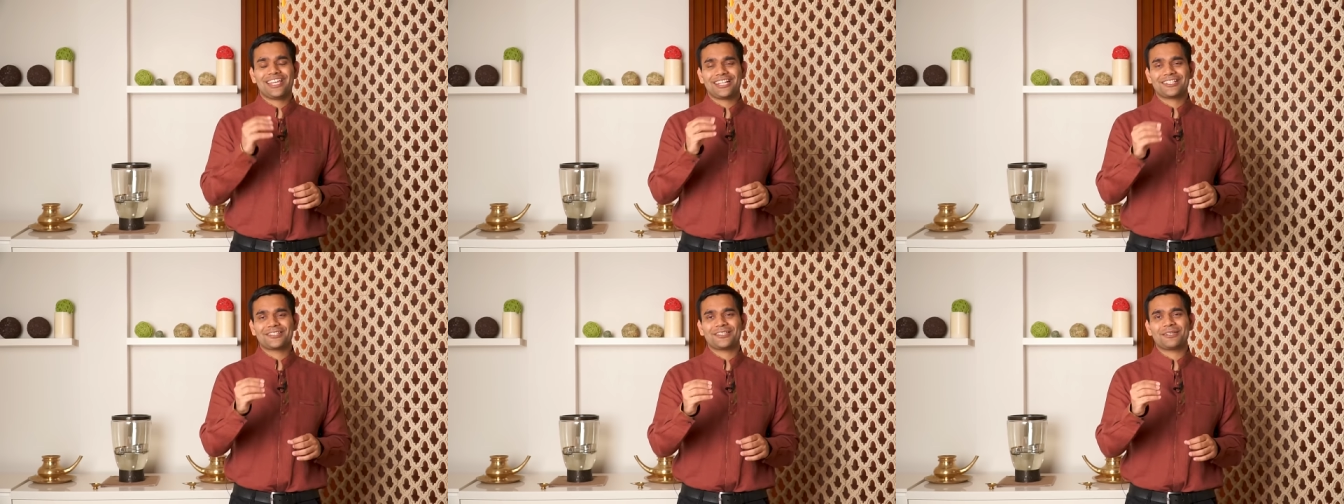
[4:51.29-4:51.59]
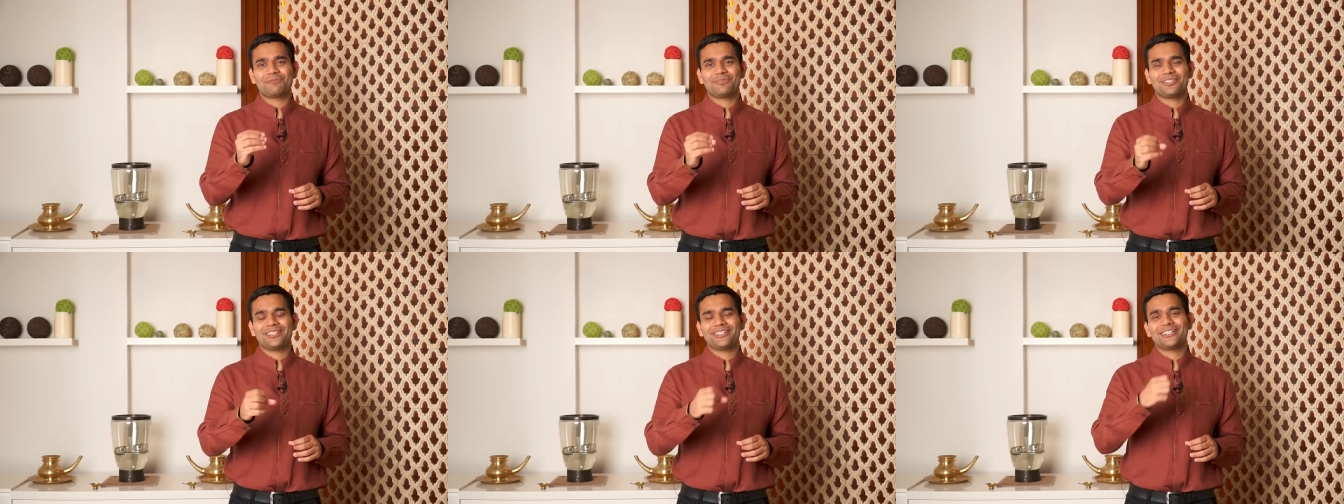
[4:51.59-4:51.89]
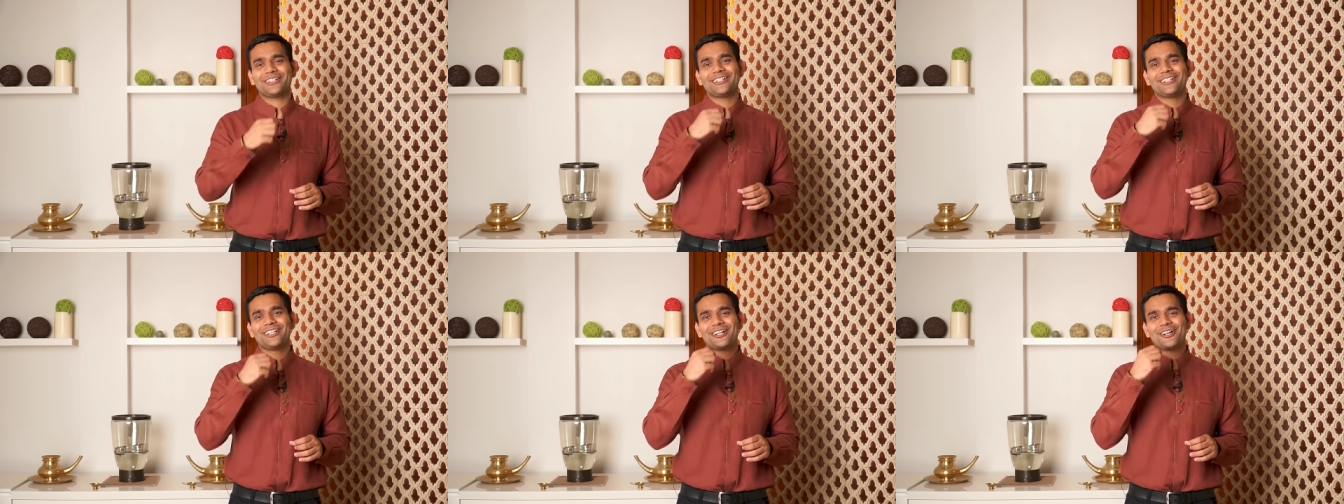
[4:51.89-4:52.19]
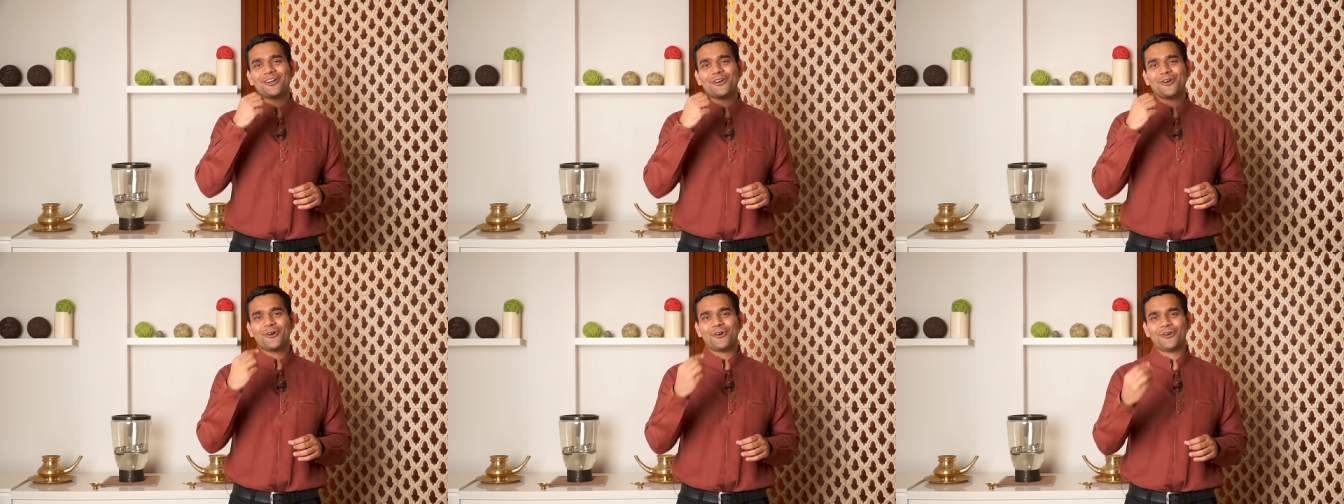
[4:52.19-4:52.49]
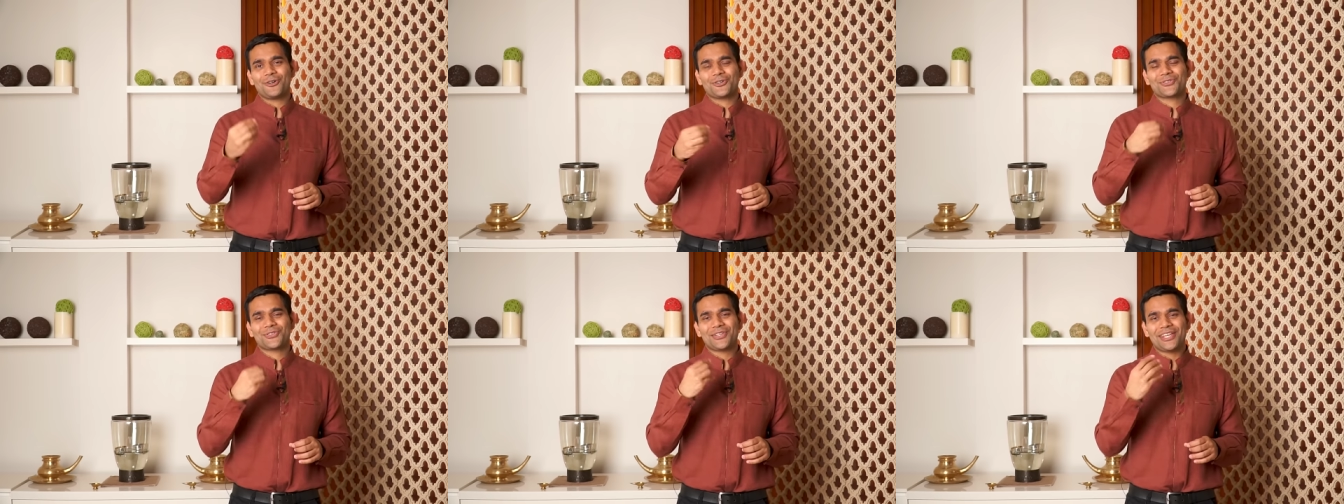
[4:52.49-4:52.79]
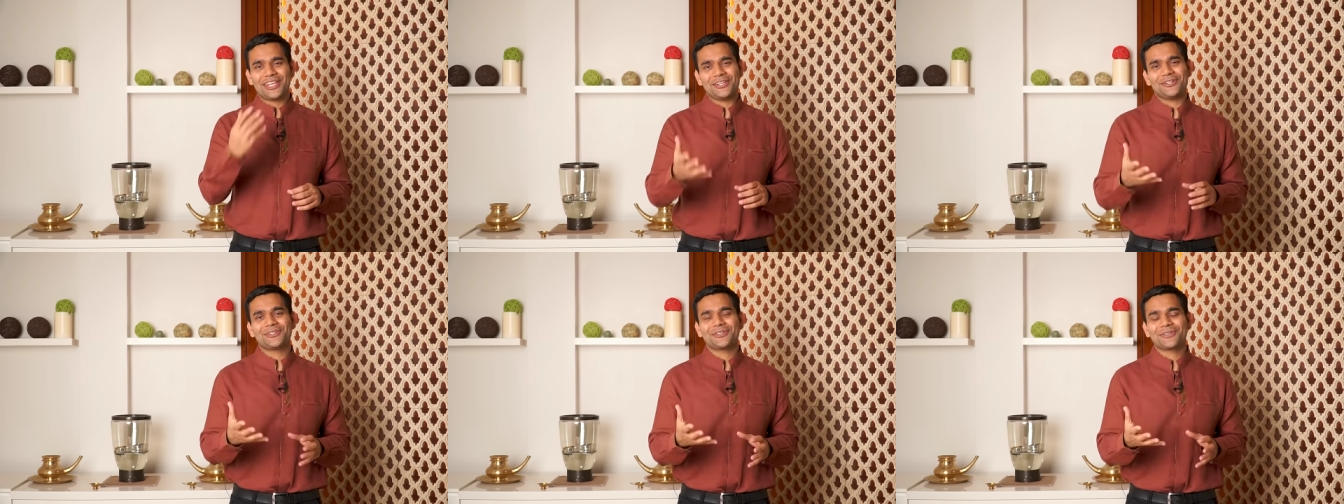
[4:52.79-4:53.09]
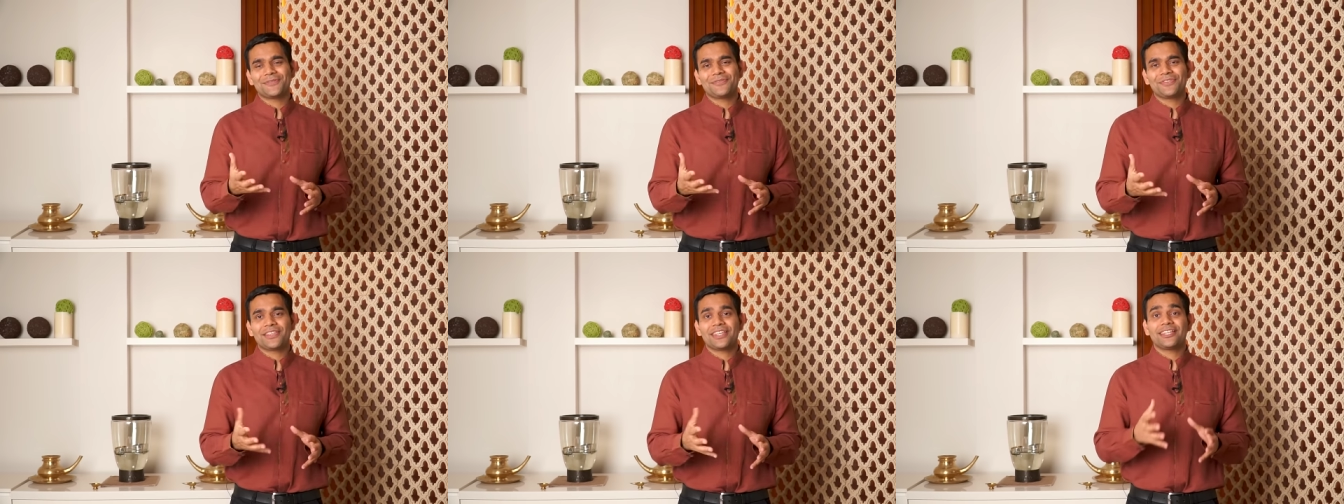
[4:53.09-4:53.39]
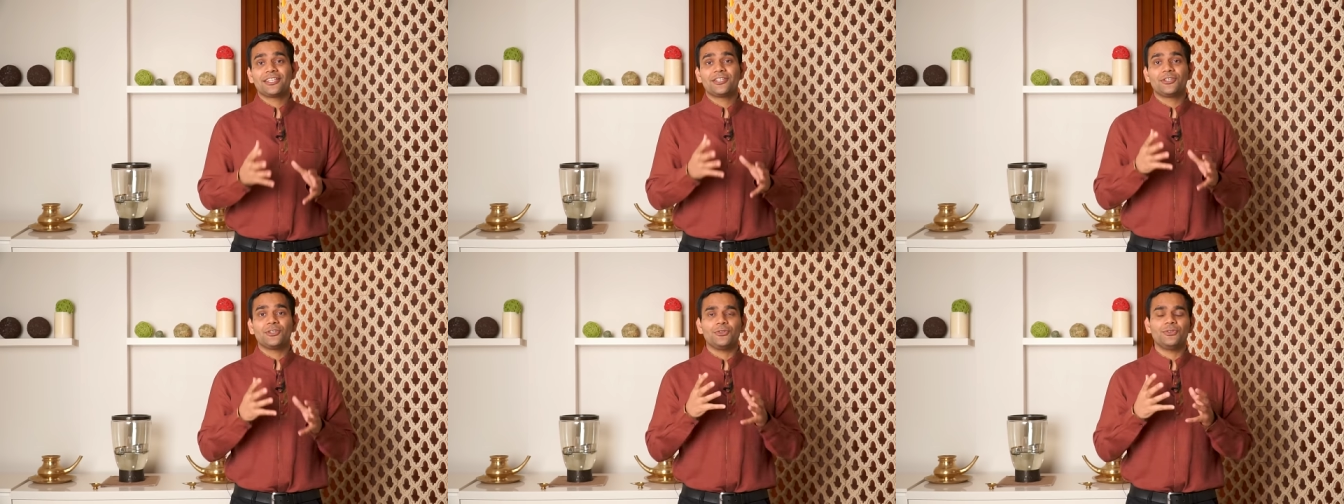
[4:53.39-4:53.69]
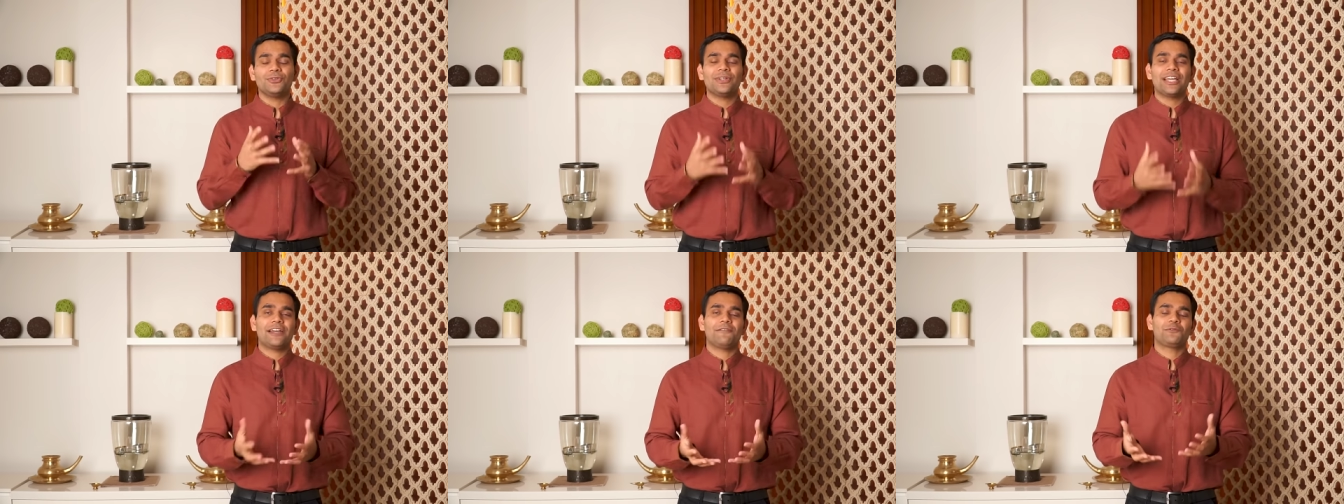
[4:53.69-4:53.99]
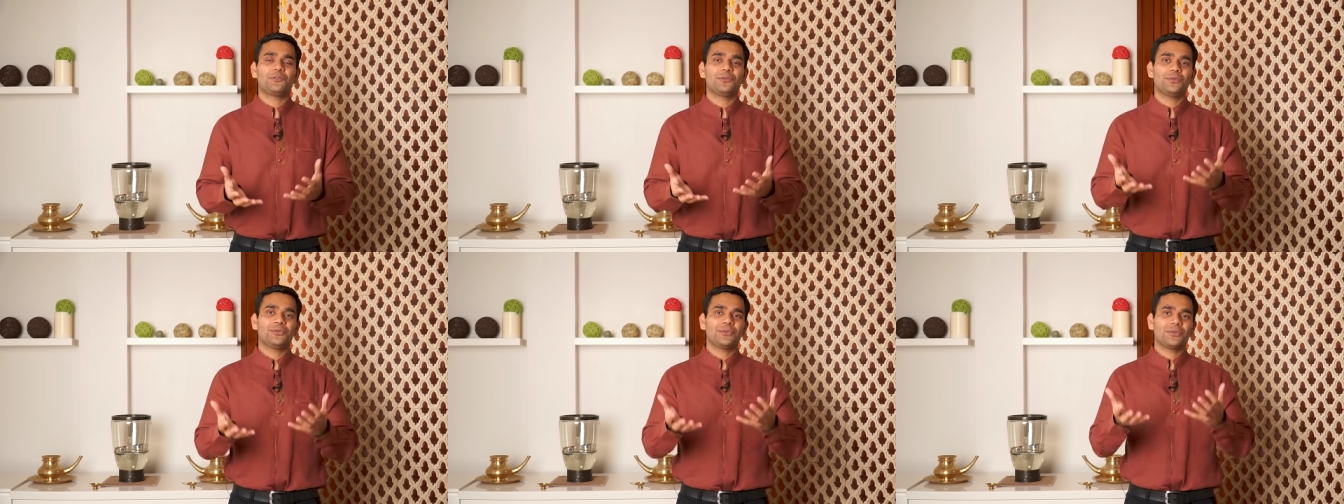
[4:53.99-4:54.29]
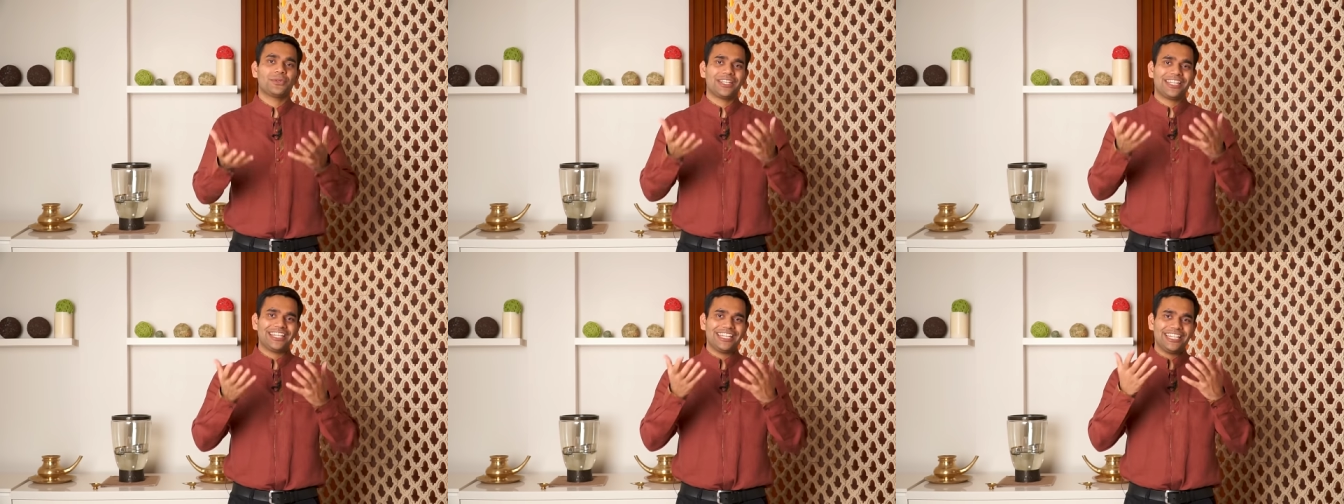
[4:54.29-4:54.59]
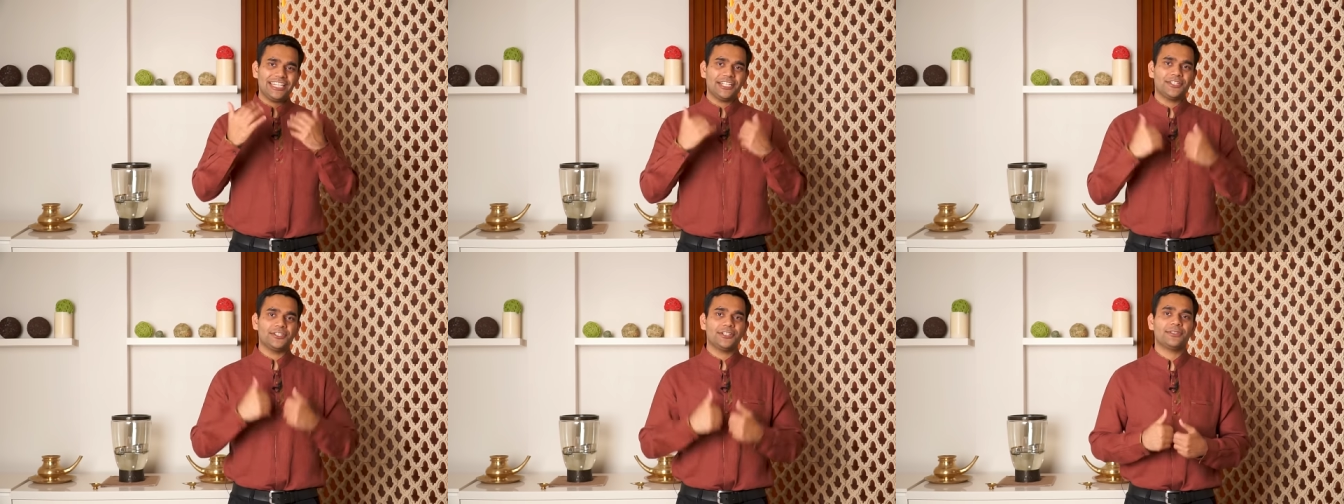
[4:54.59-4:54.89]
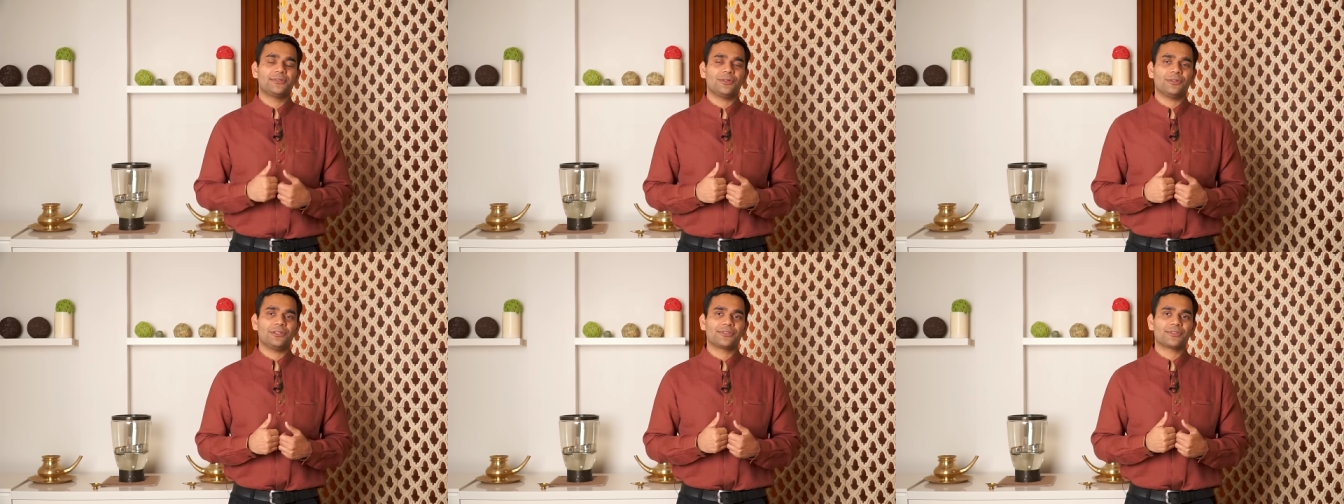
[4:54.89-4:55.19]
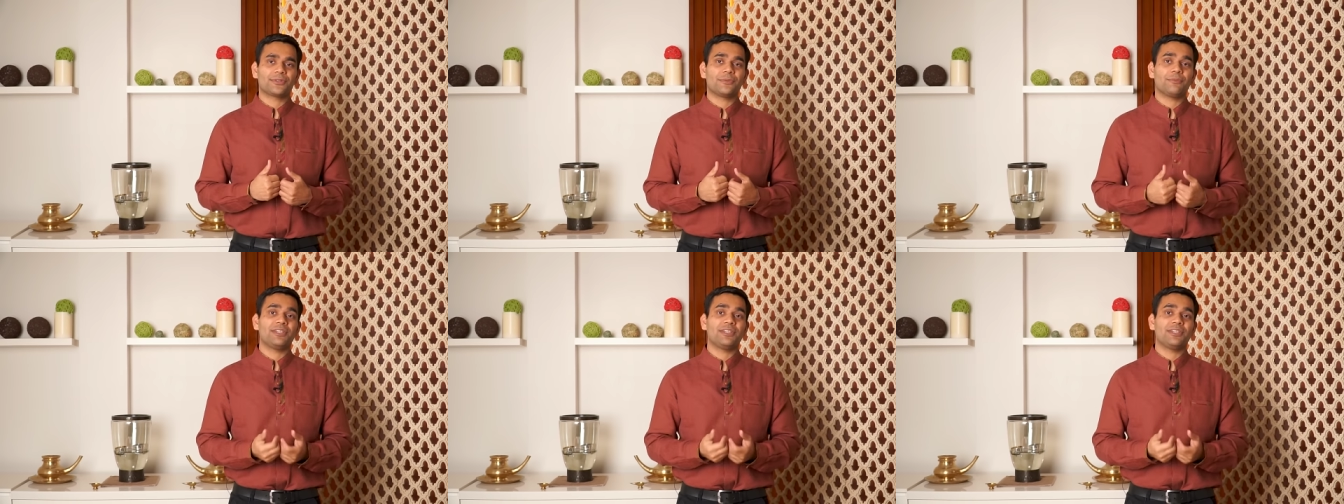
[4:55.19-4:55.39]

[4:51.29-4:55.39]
except the horse hair, you have to eat it also.